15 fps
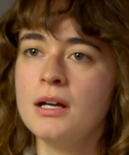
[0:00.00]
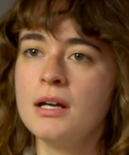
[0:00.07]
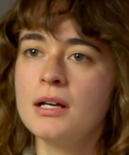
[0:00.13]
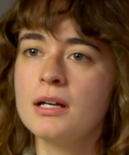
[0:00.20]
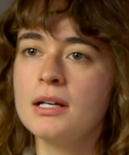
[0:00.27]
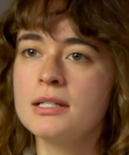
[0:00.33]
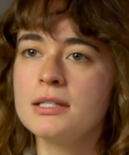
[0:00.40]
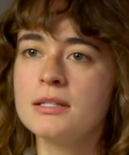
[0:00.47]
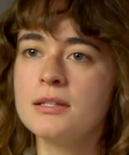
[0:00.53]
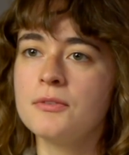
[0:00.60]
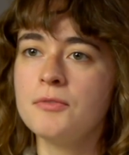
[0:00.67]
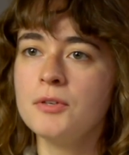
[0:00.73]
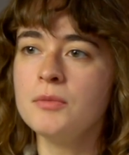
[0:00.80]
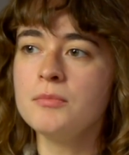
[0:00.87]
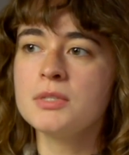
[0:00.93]
Because the
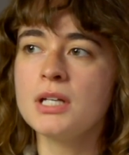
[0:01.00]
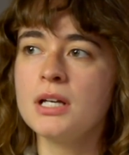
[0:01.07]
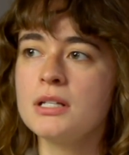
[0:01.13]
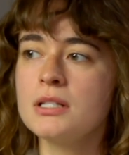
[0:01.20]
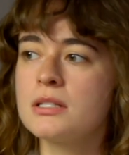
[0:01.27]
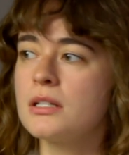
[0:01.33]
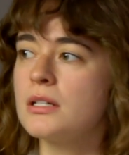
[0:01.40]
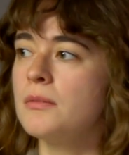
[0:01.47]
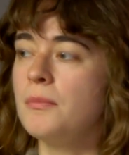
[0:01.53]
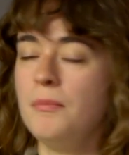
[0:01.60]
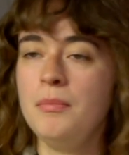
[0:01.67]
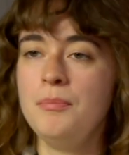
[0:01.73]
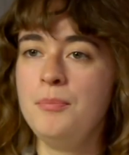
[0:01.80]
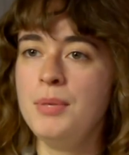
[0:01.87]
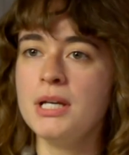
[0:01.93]
film set is a
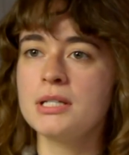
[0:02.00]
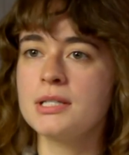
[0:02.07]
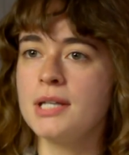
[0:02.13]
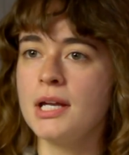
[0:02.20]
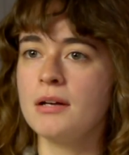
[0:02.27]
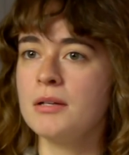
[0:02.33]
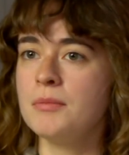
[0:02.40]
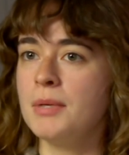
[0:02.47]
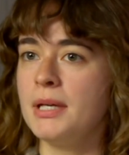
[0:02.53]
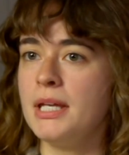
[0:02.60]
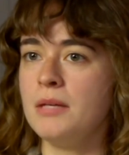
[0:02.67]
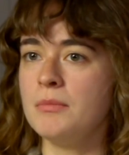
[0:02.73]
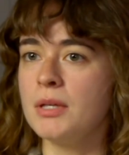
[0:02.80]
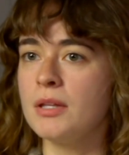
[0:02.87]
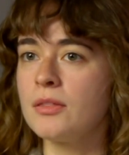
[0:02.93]
big, scary
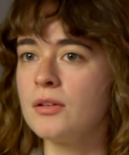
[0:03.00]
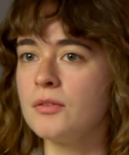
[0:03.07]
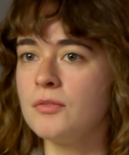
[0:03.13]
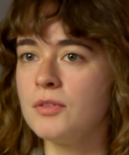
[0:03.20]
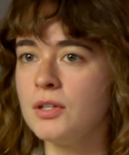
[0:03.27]
behemoth of,